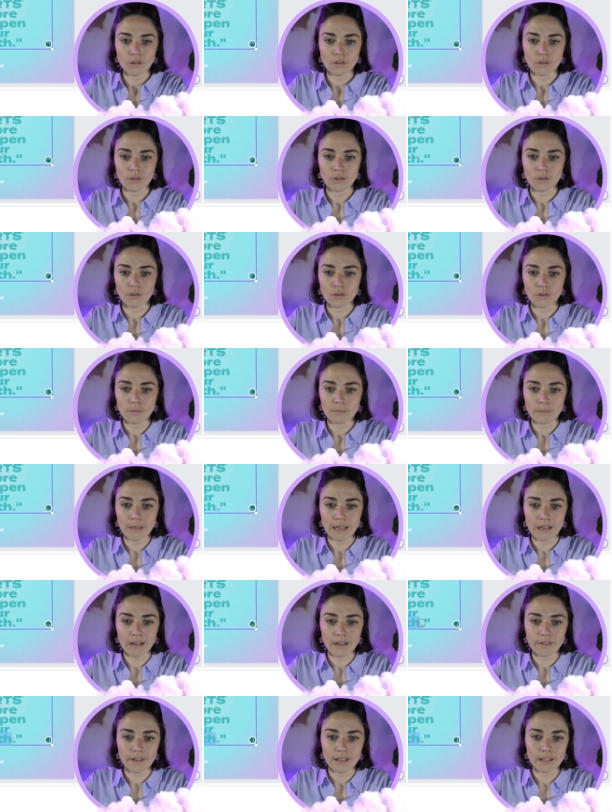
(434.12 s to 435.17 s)
your
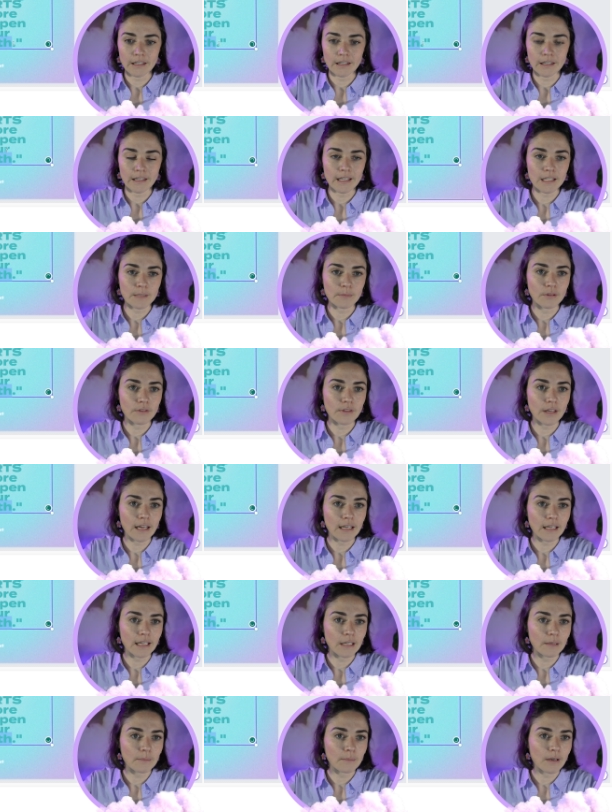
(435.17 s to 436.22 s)
mouth, and then let's put
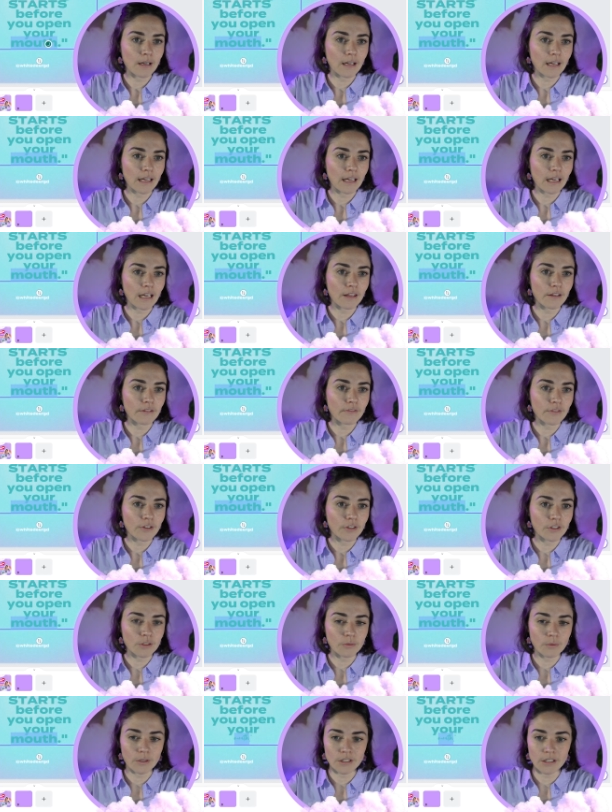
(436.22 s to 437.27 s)
that in my other
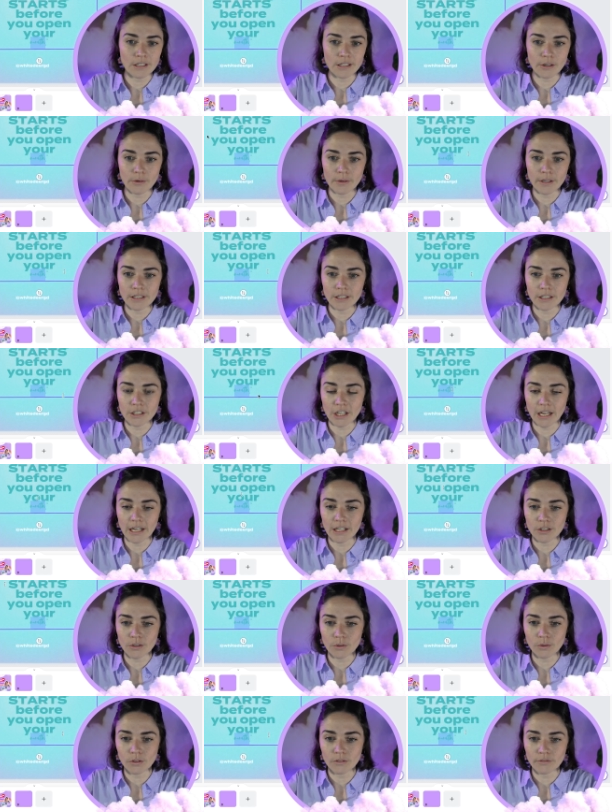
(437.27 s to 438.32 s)
font, which is going to
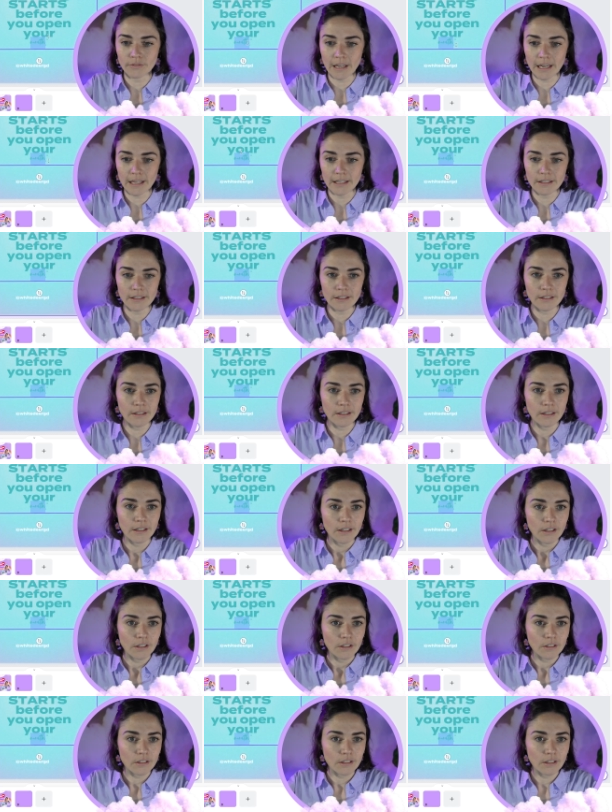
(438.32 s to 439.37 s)
change all of that
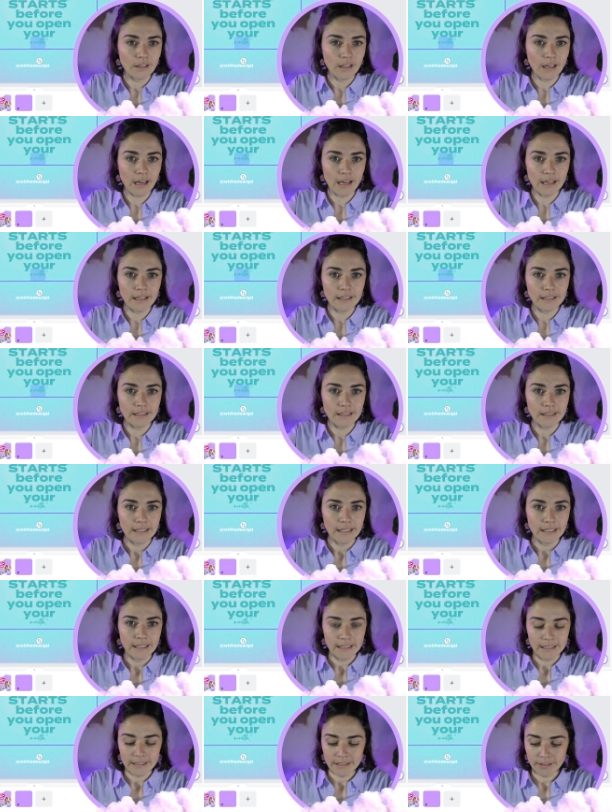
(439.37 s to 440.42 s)
to that
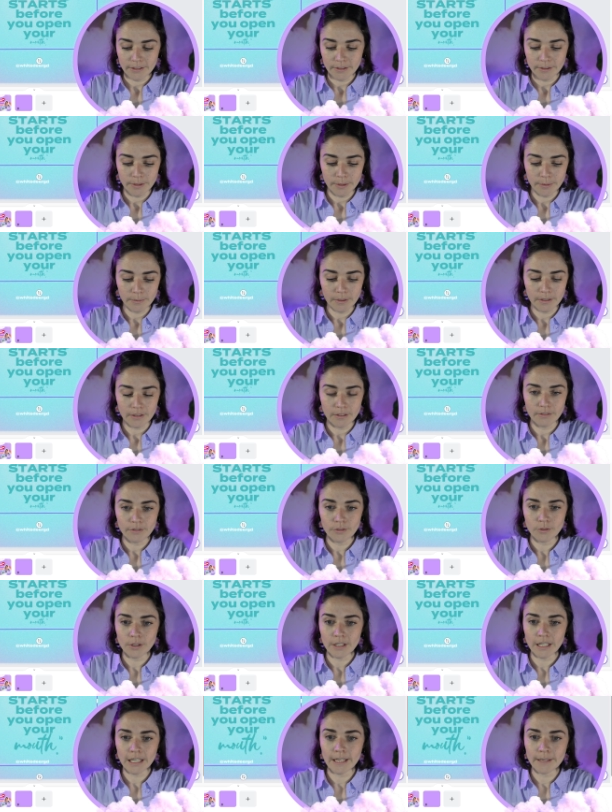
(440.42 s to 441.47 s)

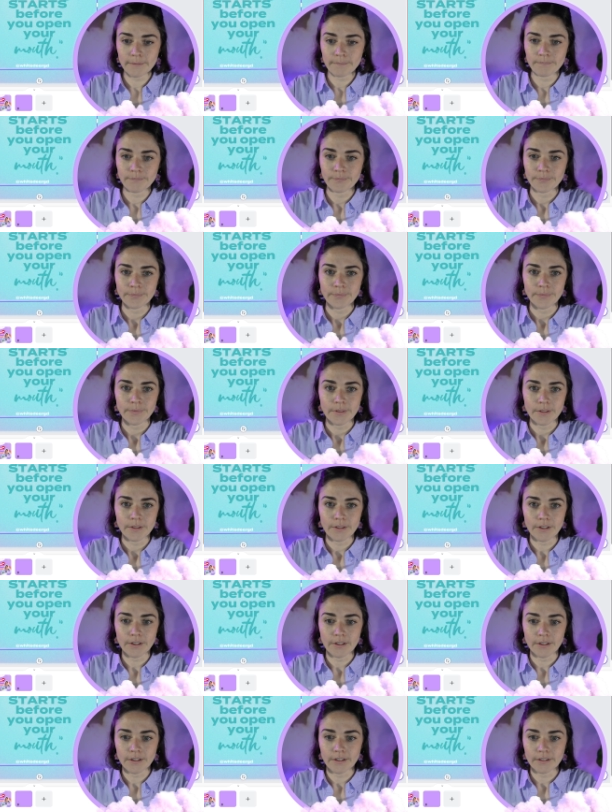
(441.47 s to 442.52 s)
40.
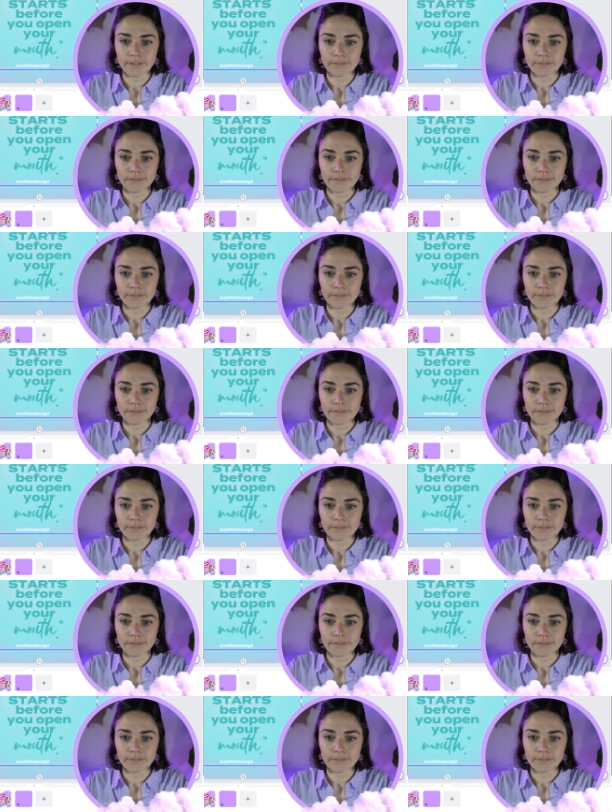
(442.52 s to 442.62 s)
All